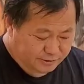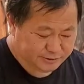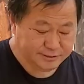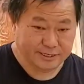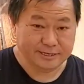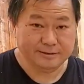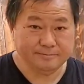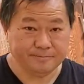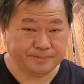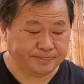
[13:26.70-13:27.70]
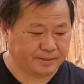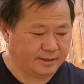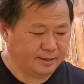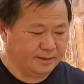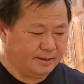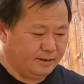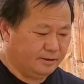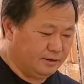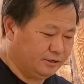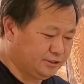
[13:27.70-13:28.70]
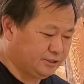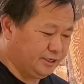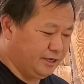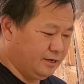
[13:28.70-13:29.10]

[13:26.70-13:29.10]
can see there's the